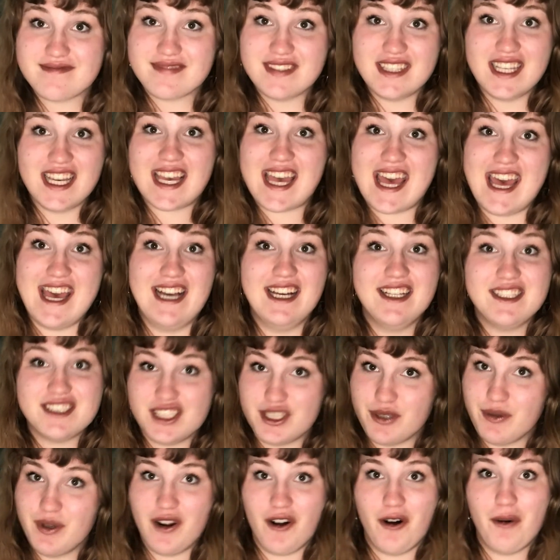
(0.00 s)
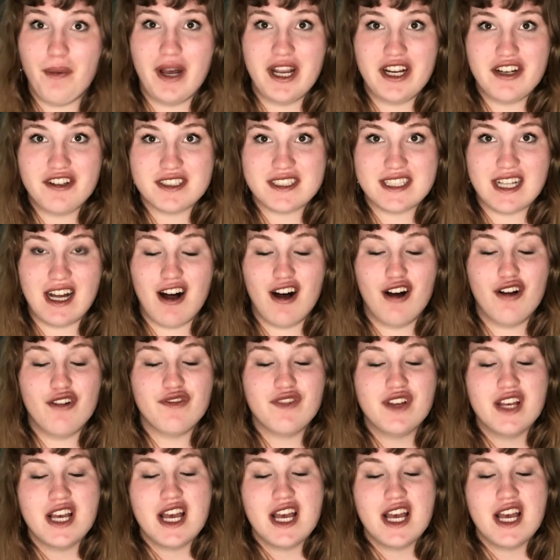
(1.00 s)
you can't do it all by yourself.